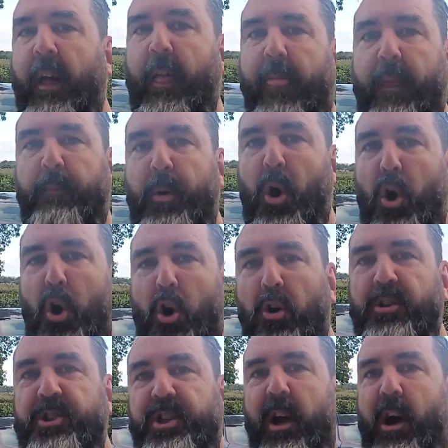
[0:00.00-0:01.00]
The
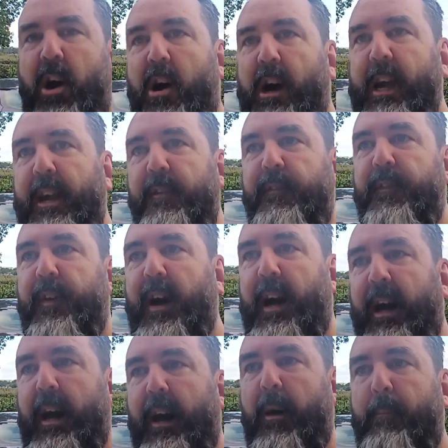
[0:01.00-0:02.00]
Porsche,
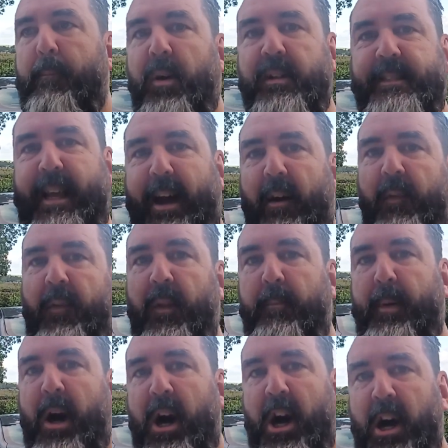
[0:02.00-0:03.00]
I've put down the
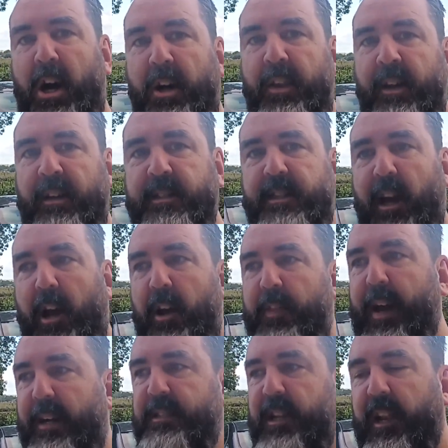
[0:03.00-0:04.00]
barn, so
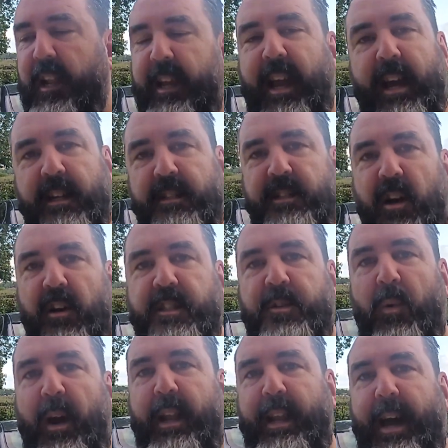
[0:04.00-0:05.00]
that's going to get tucked
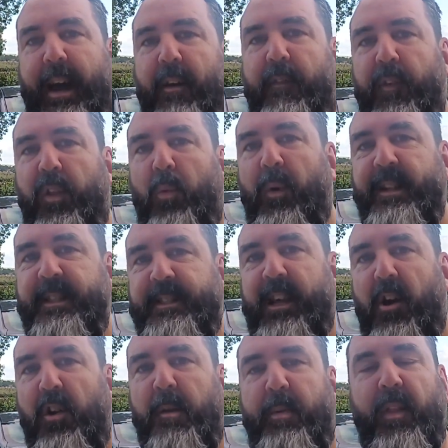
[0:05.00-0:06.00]
away now for the winter.
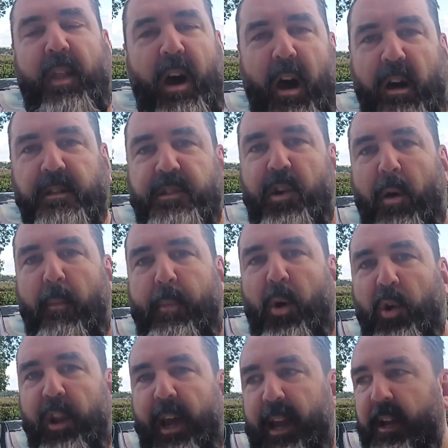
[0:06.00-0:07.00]
I'm going to put the hardtop
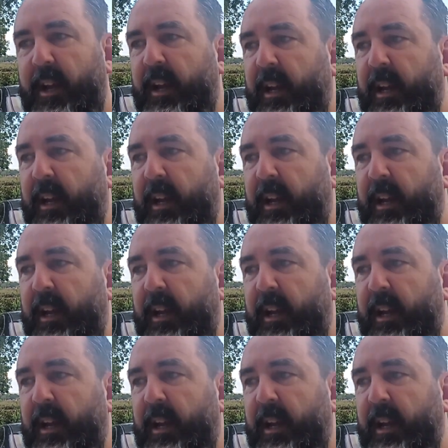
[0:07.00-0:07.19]
on it,